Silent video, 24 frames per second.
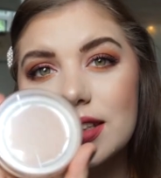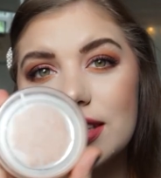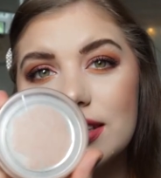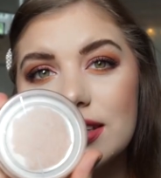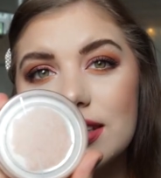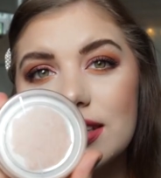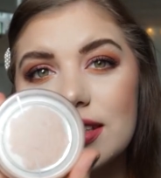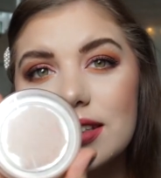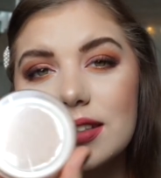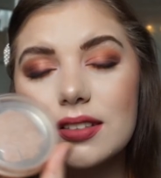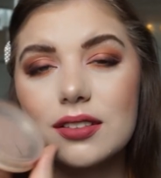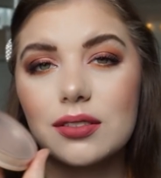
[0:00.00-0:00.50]
in
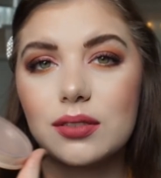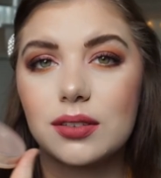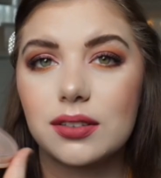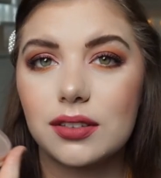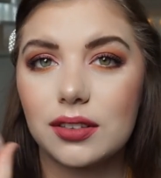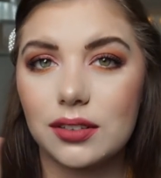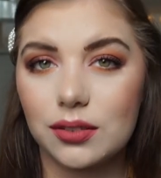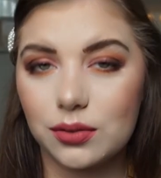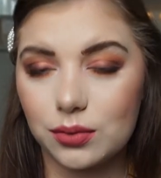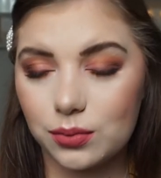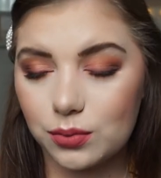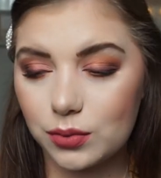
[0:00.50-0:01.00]
this
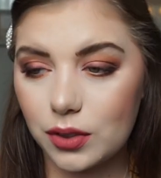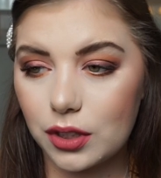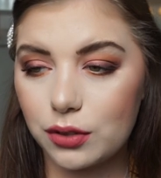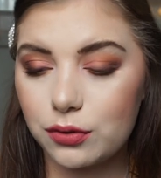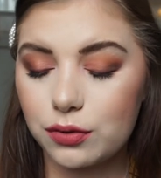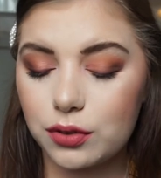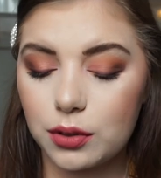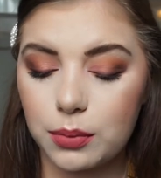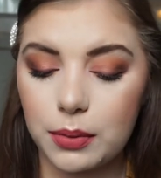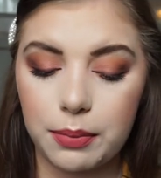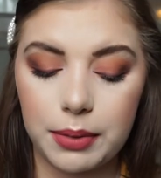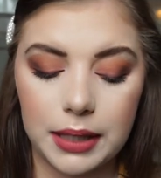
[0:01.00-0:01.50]
one
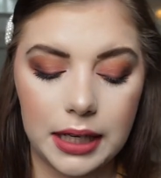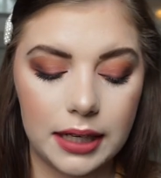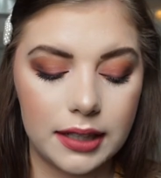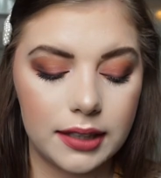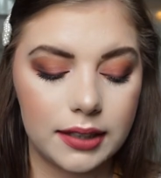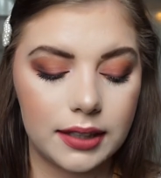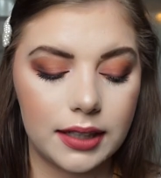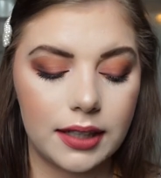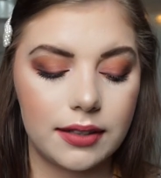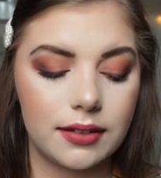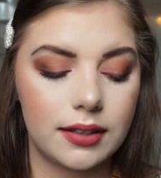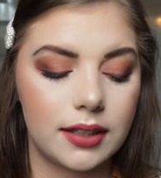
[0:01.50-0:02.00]
from a
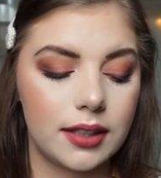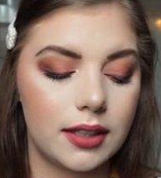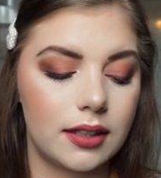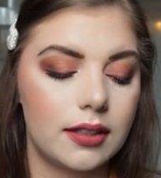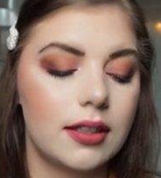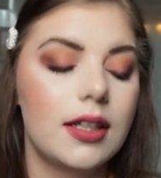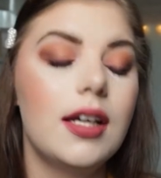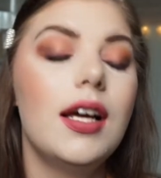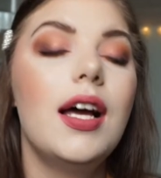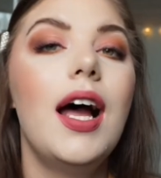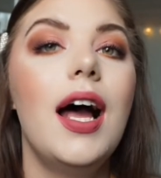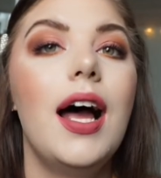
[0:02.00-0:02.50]
palette and
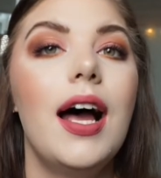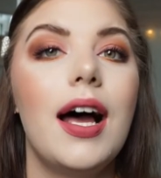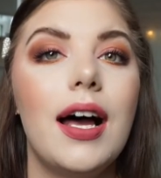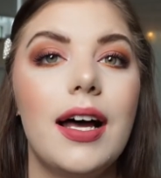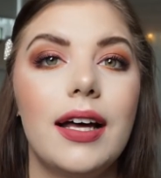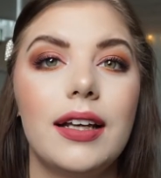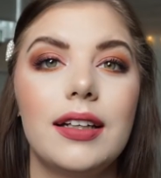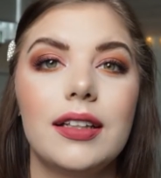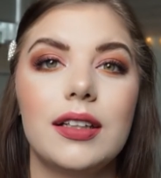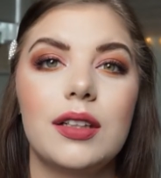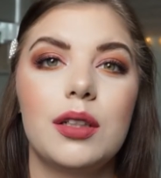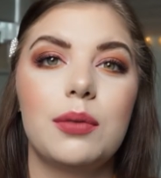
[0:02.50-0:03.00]
then
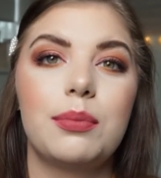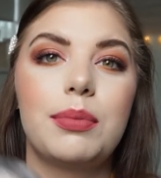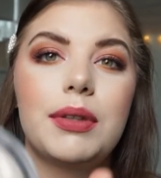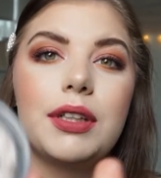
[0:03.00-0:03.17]
a little